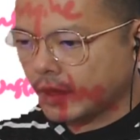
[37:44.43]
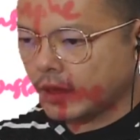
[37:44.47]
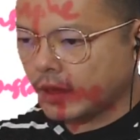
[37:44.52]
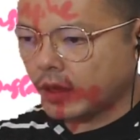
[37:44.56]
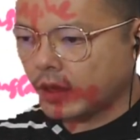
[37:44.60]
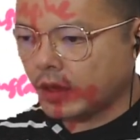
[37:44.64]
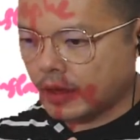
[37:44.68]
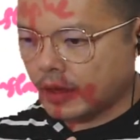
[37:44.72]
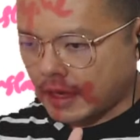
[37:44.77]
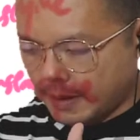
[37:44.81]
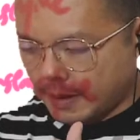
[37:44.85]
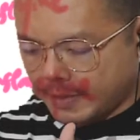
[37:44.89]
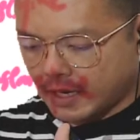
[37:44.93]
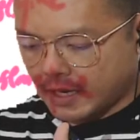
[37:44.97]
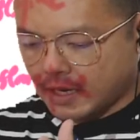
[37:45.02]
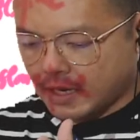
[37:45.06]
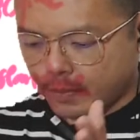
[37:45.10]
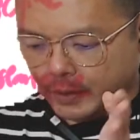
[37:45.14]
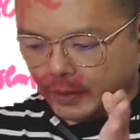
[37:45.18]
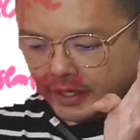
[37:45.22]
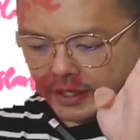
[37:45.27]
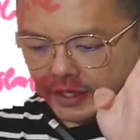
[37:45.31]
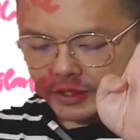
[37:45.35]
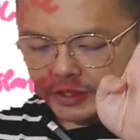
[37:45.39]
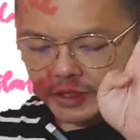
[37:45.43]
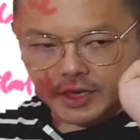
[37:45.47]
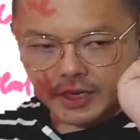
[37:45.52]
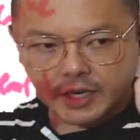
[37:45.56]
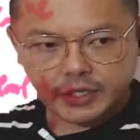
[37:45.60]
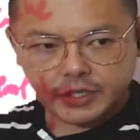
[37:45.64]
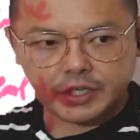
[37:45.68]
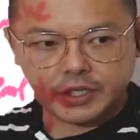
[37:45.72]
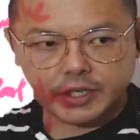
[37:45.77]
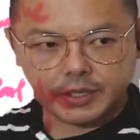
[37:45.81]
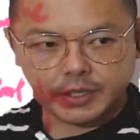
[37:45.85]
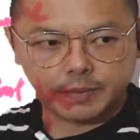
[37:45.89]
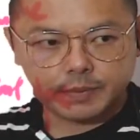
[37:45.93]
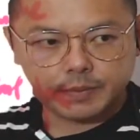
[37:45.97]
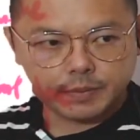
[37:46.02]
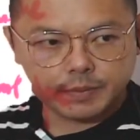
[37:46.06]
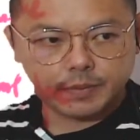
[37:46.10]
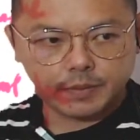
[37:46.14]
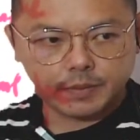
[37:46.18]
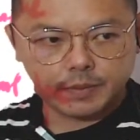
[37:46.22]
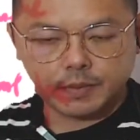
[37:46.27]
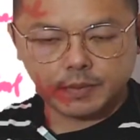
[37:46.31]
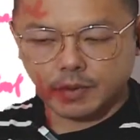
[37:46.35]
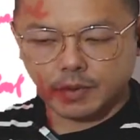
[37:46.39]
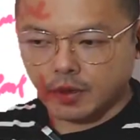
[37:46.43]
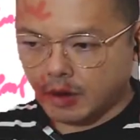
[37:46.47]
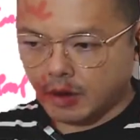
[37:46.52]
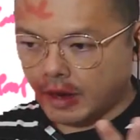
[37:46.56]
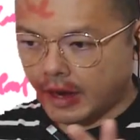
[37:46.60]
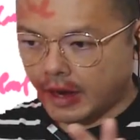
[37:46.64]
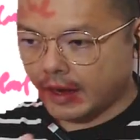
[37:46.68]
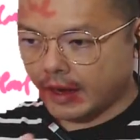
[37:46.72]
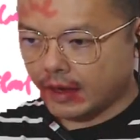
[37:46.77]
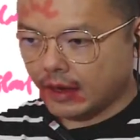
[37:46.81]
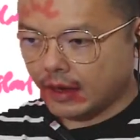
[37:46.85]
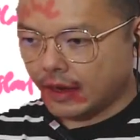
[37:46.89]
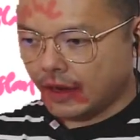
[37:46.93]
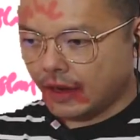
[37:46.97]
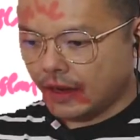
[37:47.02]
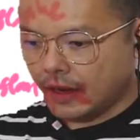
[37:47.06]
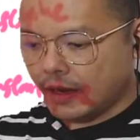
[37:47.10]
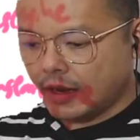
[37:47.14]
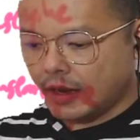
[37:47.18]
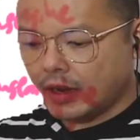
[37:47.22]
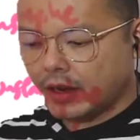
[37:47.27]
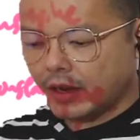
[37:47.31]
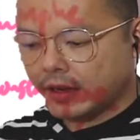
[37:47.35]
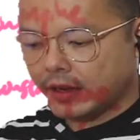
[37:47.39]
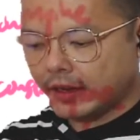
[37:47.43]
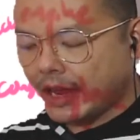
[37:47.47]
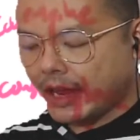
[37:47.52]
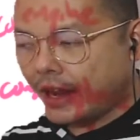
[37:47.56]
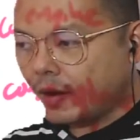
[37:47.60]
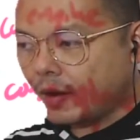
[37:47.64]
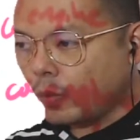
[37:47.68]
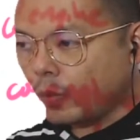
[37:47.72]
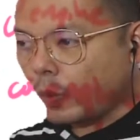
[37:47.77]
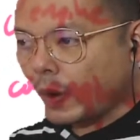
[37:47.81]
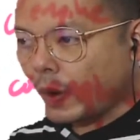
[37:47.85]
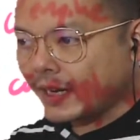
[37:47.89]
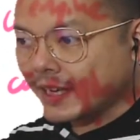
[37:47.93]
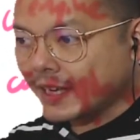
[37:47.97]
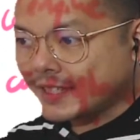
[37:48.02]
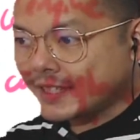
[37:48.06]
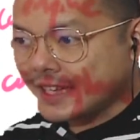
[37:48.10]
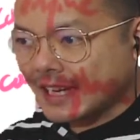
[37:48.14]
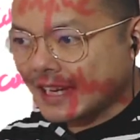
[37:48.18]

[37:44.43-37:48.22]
Chemical potential energy, right? Then what does it